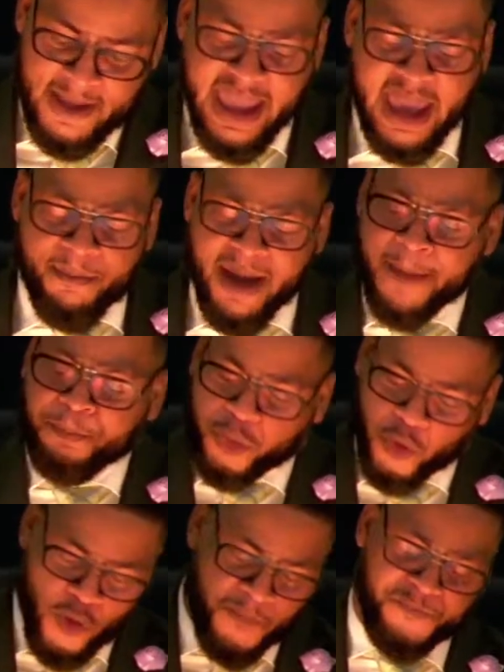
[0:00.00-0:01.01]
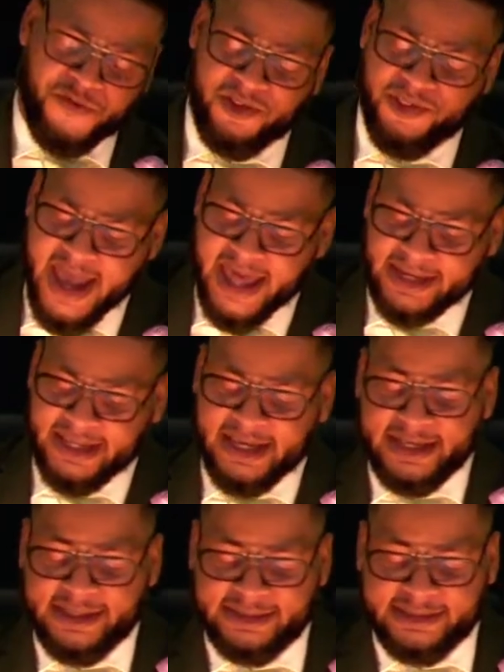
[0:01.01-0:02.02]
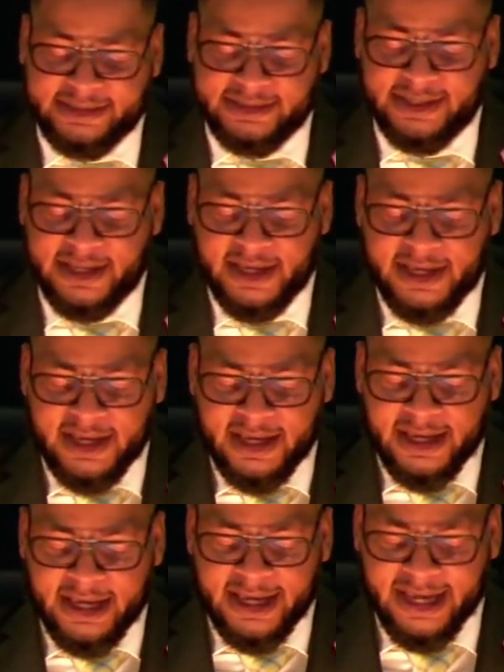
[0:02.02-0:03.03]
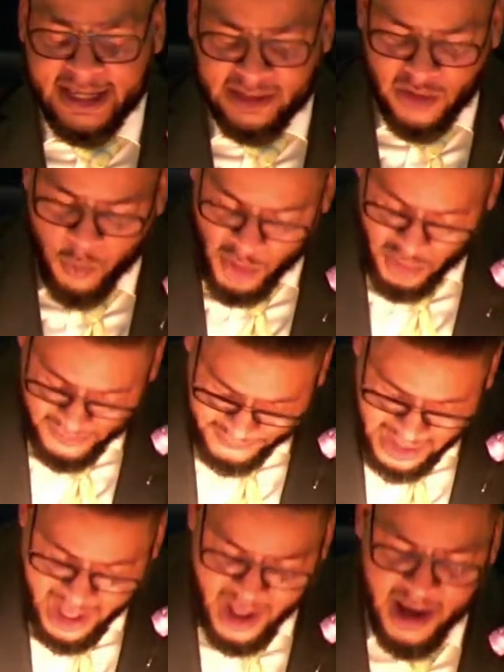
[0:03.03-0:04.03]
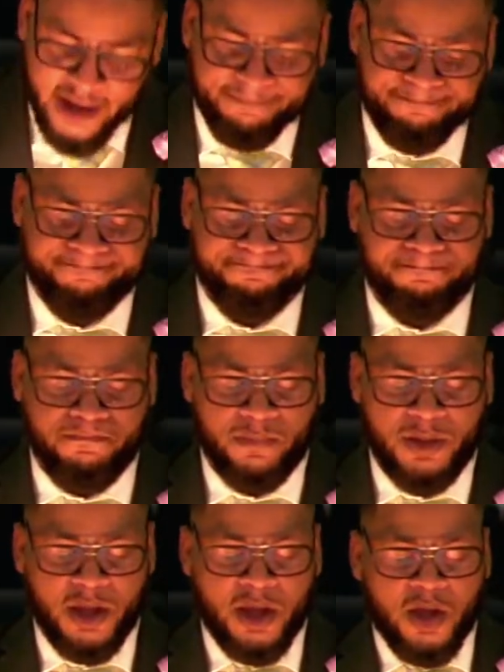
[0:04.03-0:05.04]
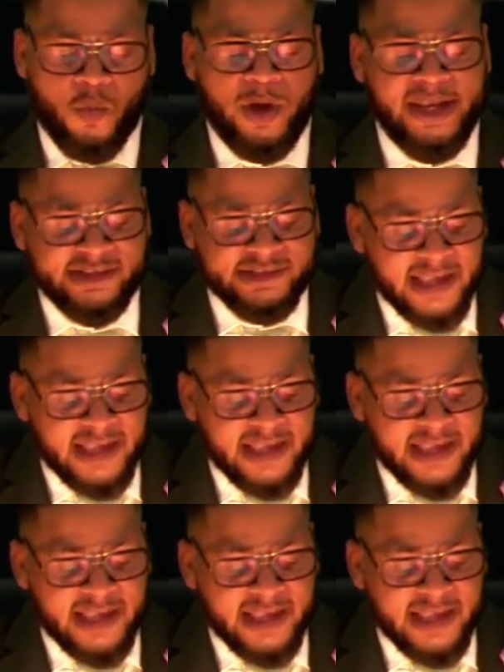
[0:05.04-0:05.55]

And my proof for that is in the Word of God. When it